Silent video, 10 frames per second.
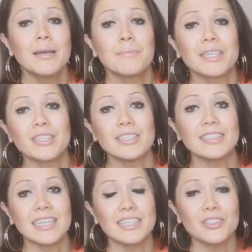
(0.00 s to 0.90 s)

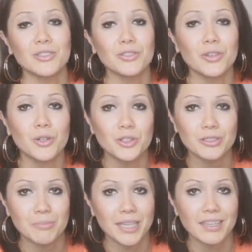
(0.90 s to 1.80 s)
because it does
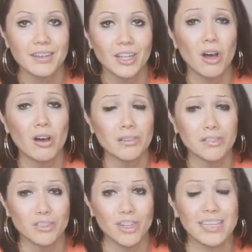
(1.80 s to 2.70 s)
cause me a lot of
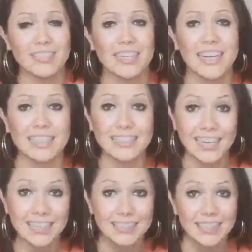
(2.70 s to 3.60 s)
stress and
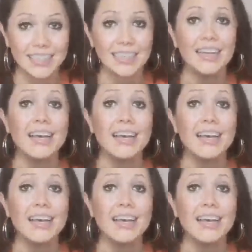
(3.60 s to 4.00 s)
anxiety.